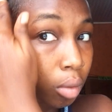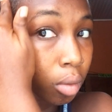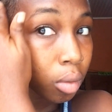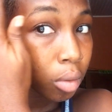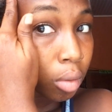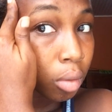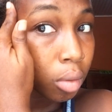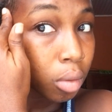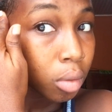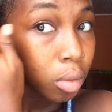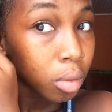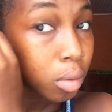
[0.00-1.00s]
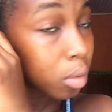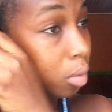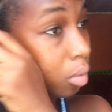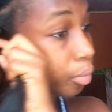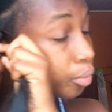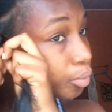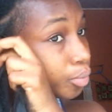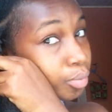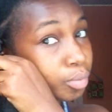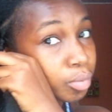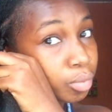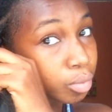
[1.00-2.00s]
and then I continue
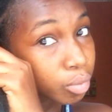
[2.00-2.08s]
braiding.